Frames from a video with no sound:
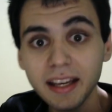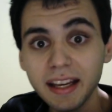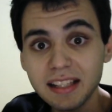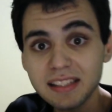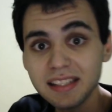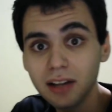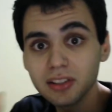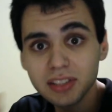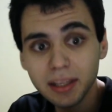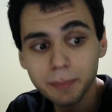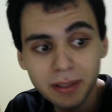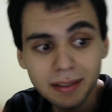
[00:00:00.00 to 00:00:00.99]
It sounds
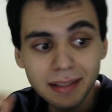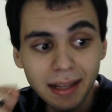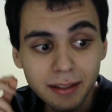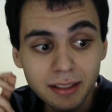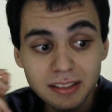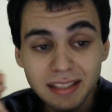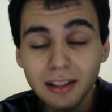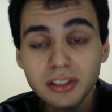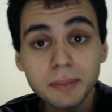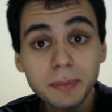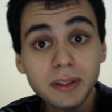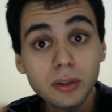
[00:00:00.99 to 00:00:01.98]
a bit like it sounds
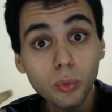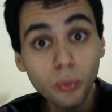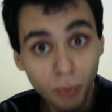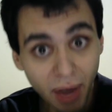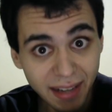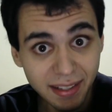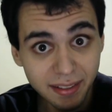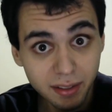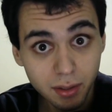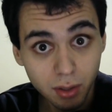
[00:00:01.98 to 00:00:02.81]
a bit red,